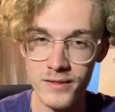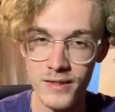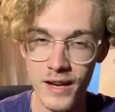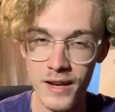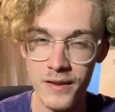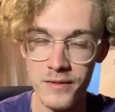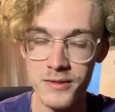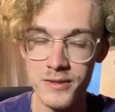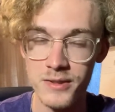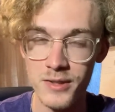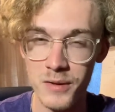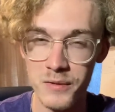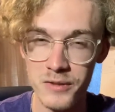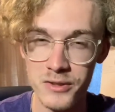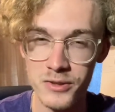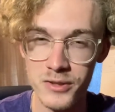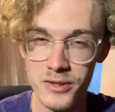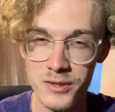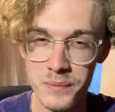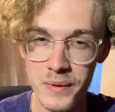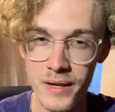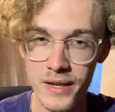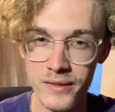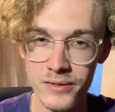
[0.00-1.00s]
I have so much
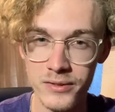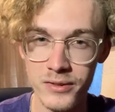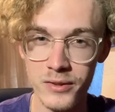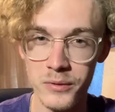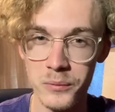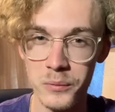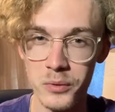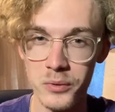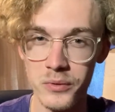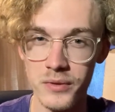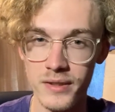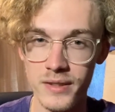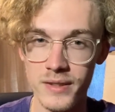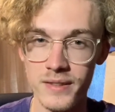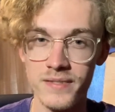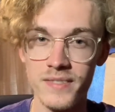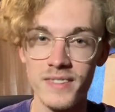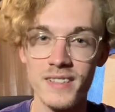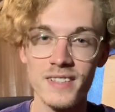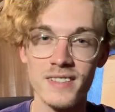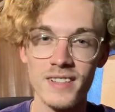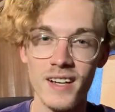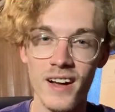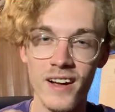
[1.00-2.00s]
respect for the movie
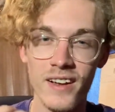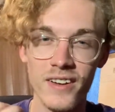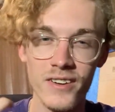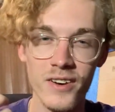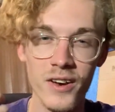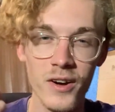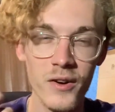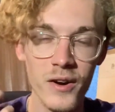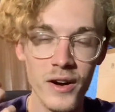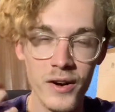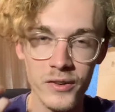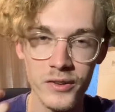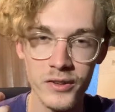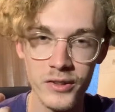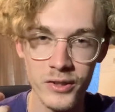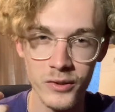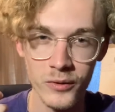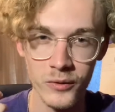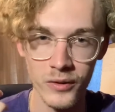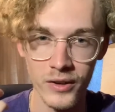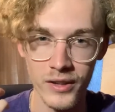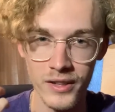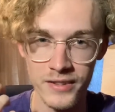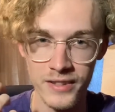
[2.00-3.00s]
because I know how good it
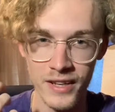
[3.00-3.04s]
was.